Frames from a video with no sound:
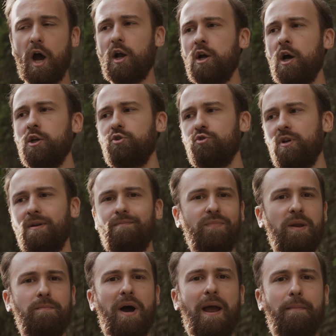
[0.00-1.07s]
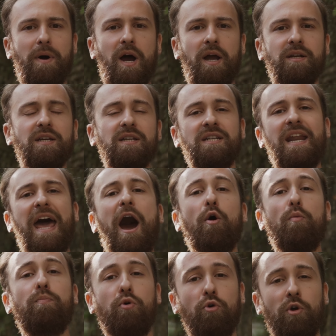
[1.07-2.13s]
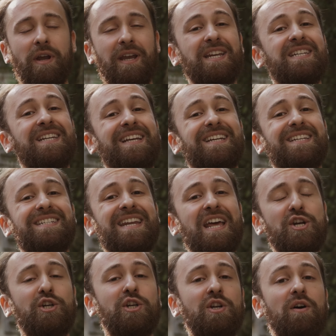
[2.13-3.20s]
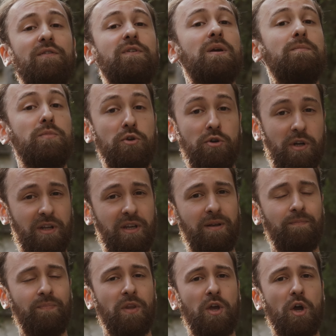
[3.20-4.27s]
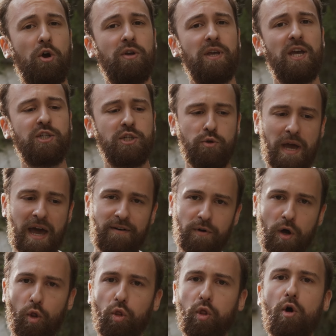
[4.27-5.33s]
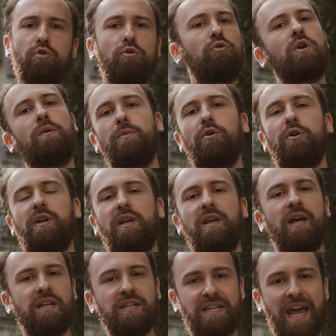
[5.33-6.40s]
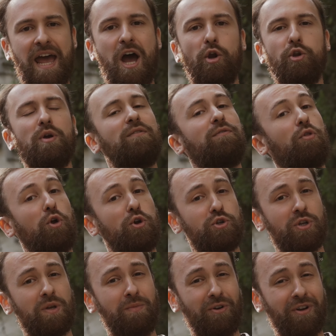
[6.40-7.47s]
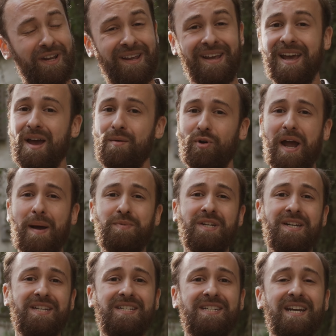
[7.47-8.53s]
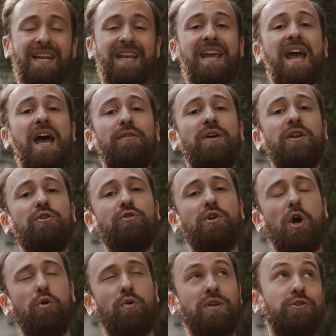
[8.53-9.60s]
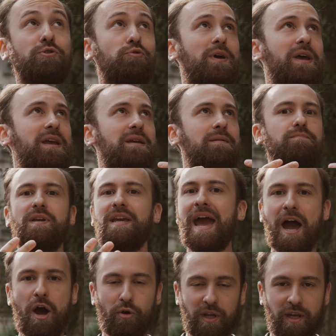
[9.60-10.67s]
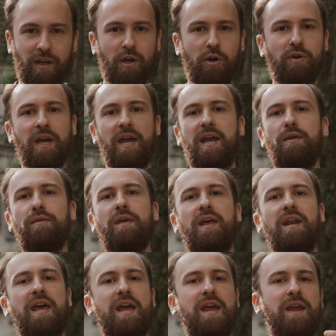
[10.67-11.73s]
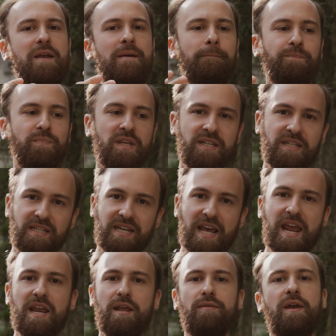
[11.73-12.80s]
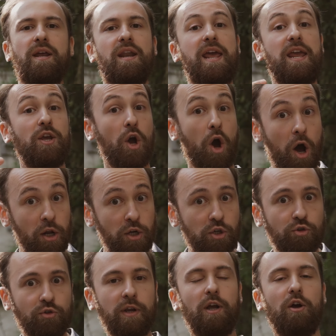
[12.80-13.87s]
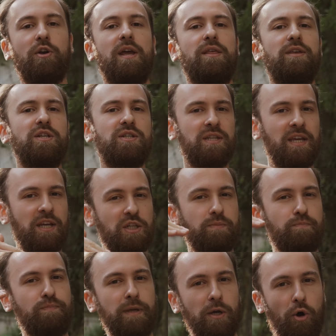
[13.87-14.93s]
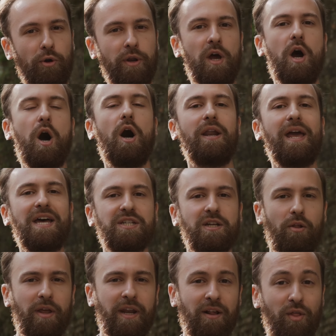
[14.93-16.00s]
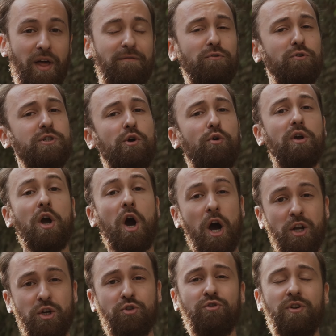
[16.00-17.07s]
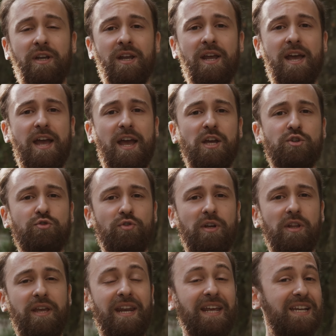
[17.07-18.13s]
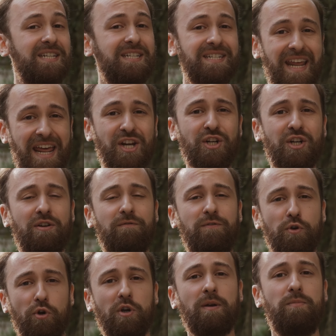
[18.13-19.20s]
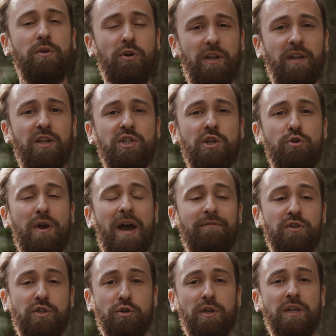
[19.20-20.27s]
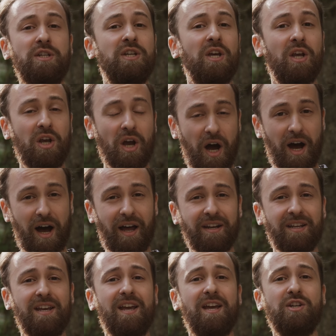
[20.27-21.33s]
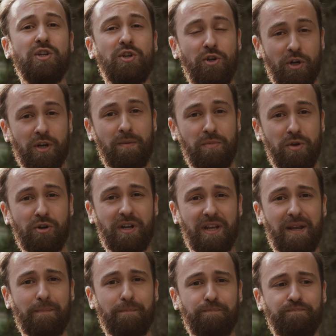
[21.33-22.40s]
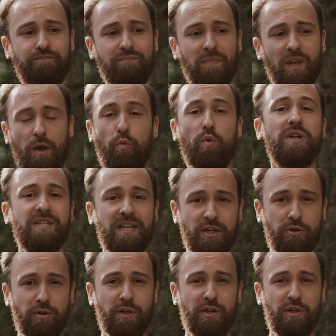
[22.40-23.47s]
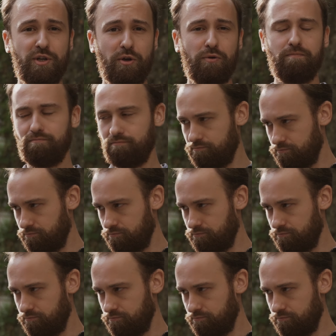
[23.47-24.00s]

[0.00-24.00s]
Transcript: A country, in my mind, is an outpouring. It's an extension of community. Okay, so you have a local community in a town, you have a larger community perhaps in a city, then you go into a county, okay, then a state, then a country, okay? These things build on escalating levels. So a country is really an extension of your community. So you have a duty to God and to your community. And what is that duty to do?